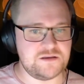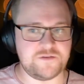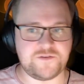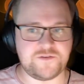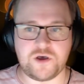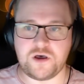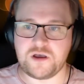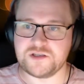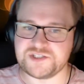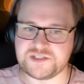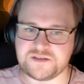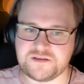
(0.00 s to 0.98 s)
Of
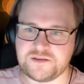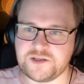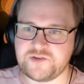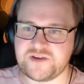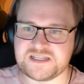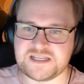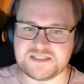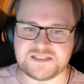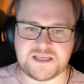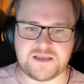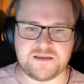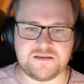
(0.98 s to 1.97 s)
course, the correct
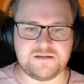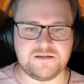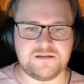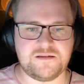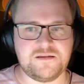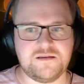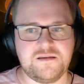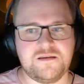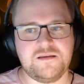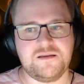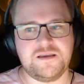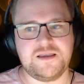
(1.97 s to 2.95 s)
answer
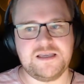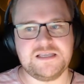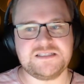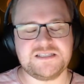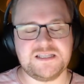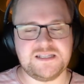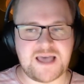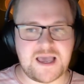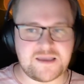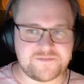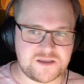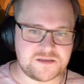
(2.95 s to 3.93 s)
is
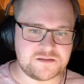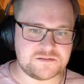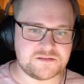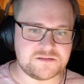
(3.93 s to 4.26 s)
saliva,